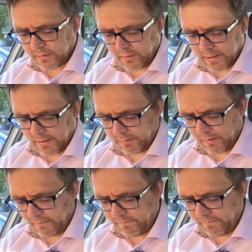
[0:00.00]
got a couple
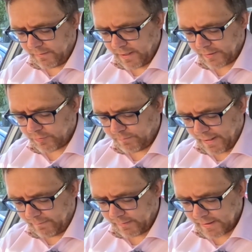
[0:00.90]
of extra
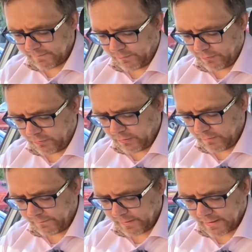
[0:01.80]
batteries for
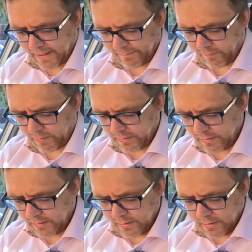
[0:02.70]
the camera.
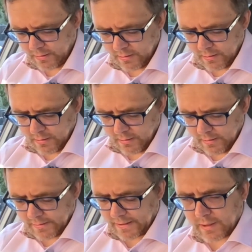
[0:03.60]

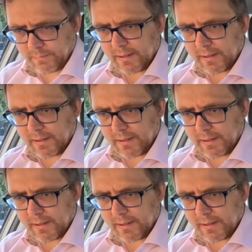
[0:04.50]
That gives me